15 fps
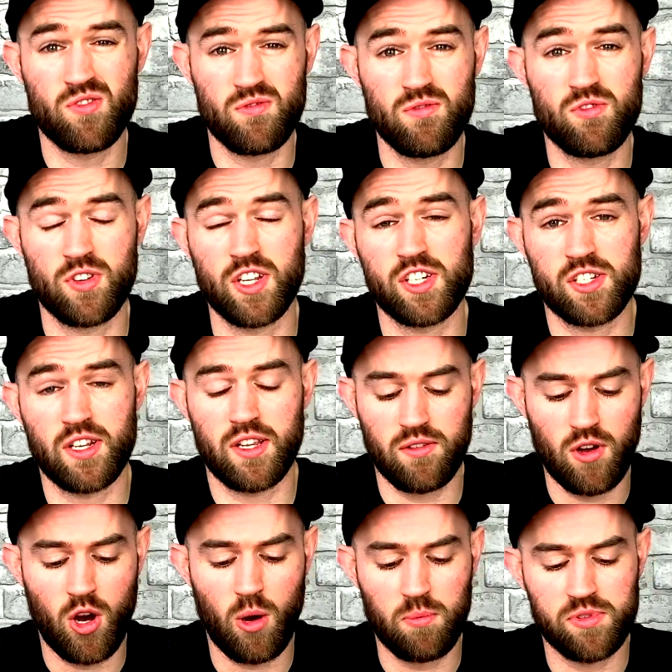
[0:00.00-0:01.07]
traditionally
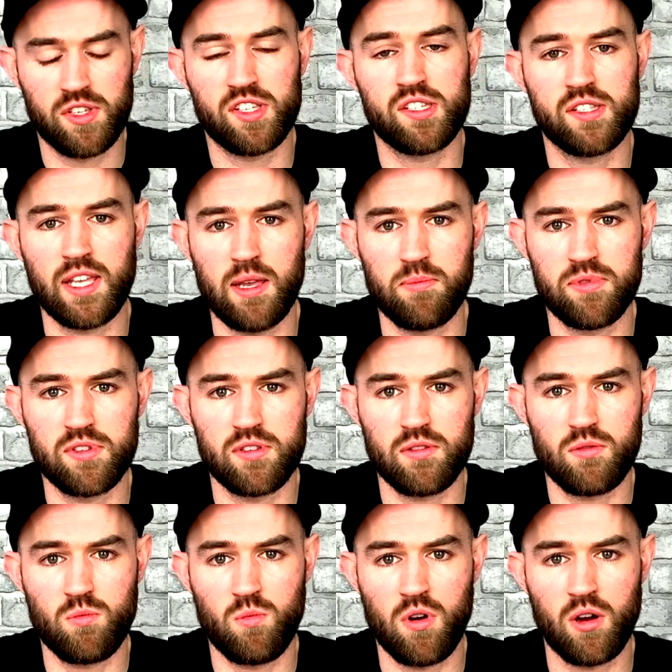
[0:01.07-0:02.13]
hops are steeped
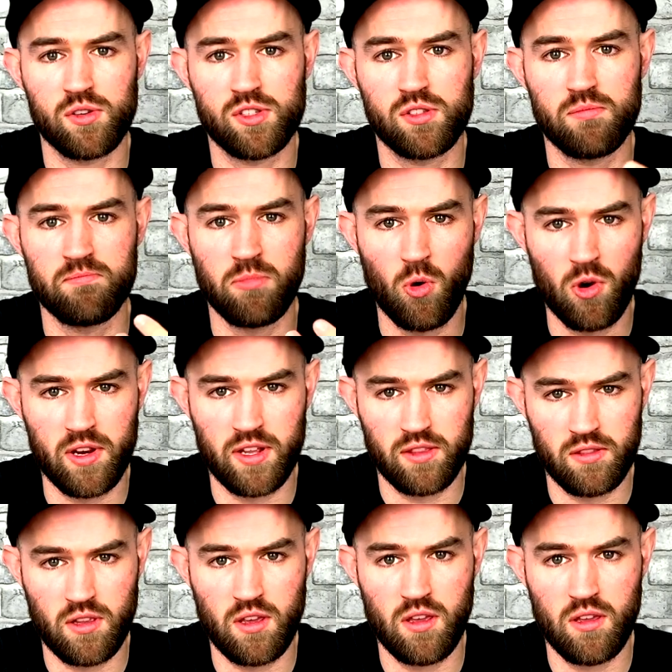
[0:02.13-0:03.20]
whilst boiling
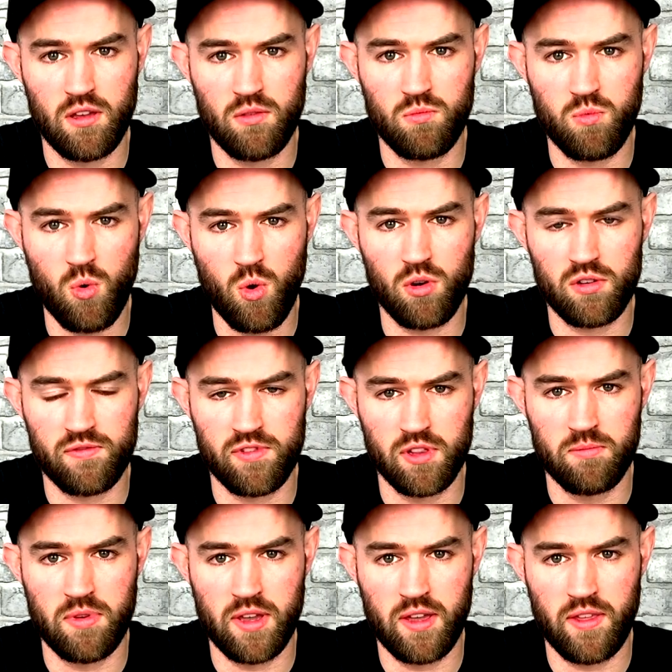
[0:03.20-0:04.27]
the wort for the
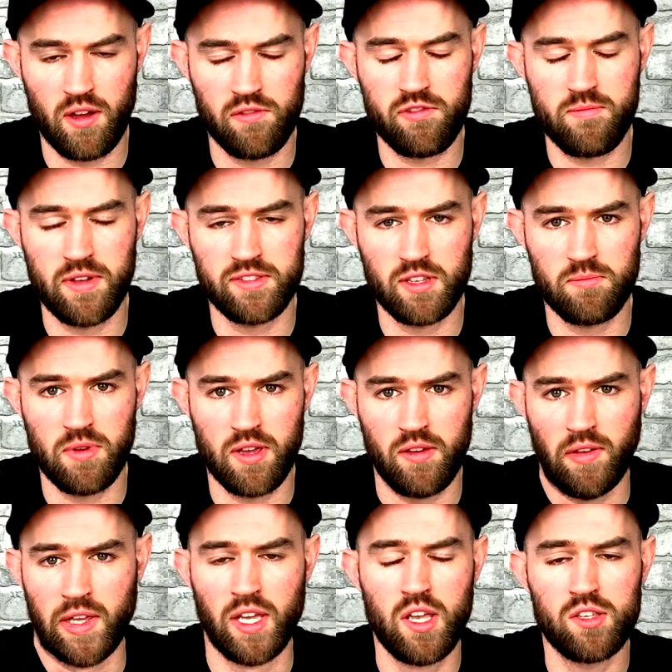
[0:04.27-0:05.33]
beer, the unfermented beer.
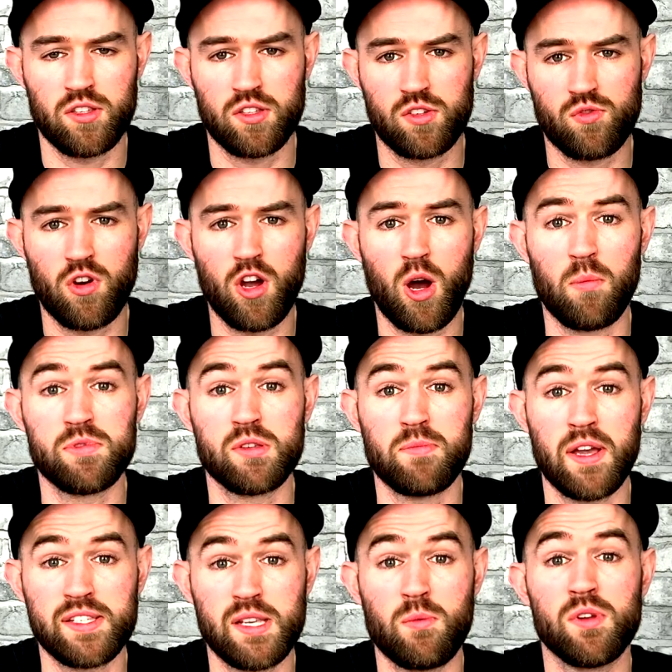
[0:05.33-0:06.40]
So the dry hops,
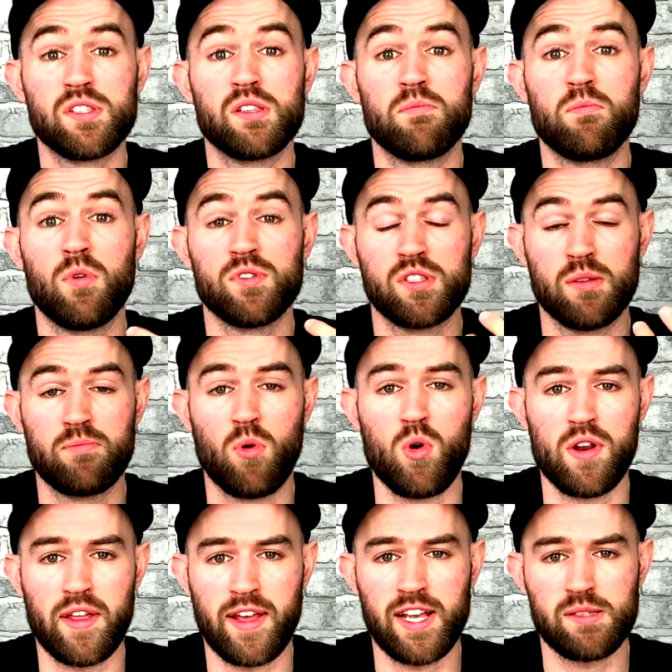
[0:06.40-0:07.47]
basically once the
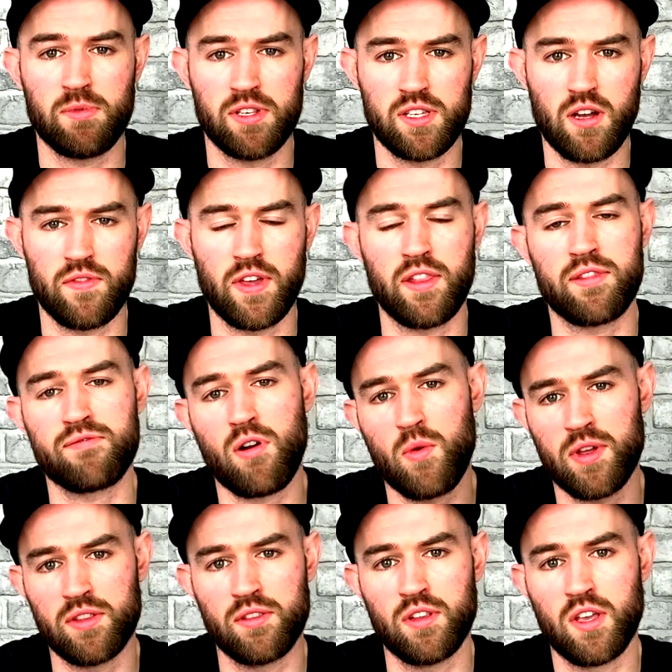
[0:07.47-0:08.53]
boiling has been done, they throw
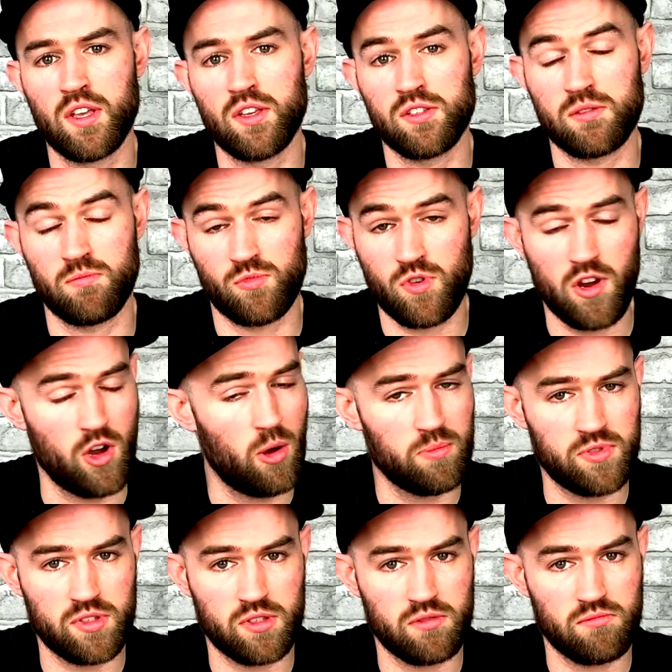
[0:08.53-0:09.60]
in some dry
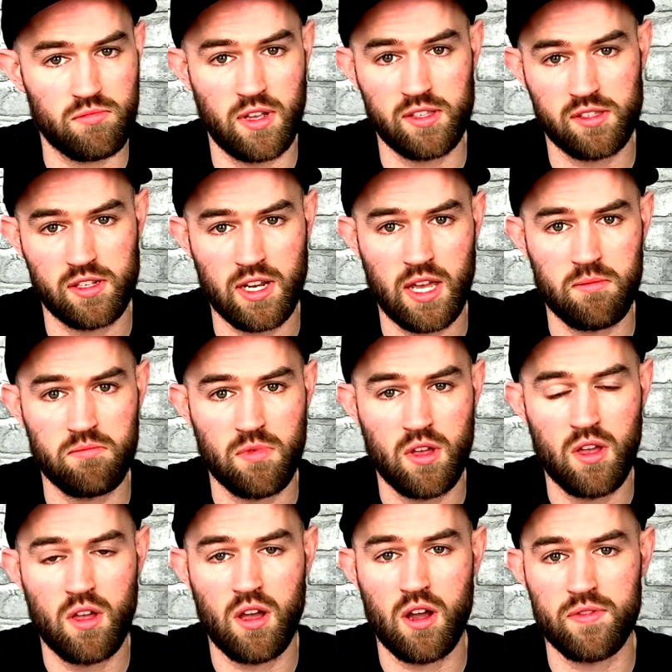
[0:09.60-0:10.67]
hops, hence the name,
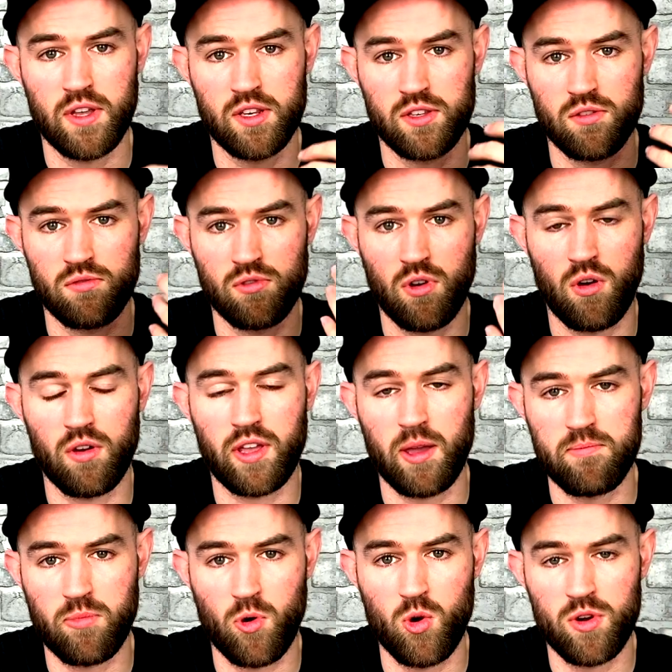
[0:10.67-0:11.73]
and they do not
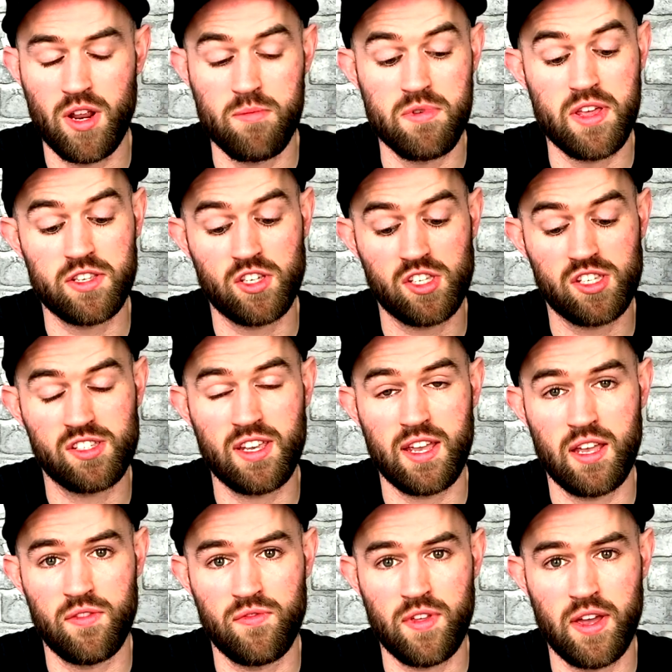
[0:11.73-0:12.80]
get boiled in, but they just sit
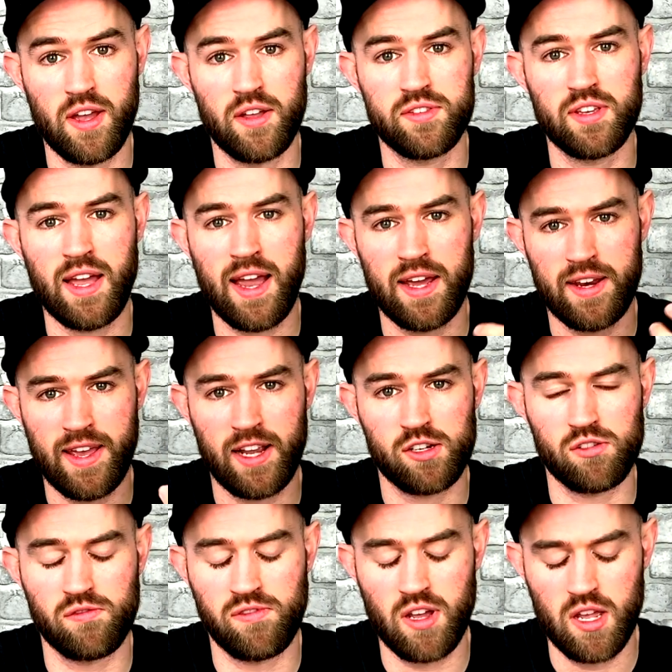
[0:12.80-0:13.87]
in there to add
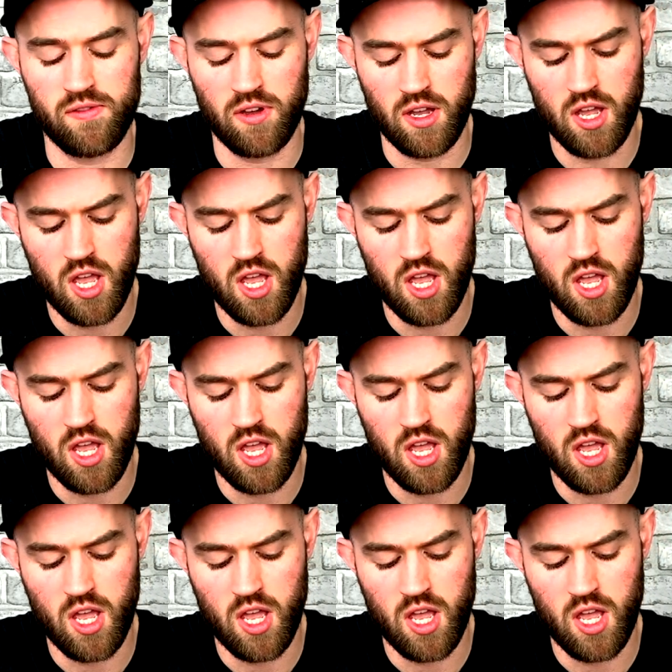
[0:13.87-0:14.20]
extra flavour.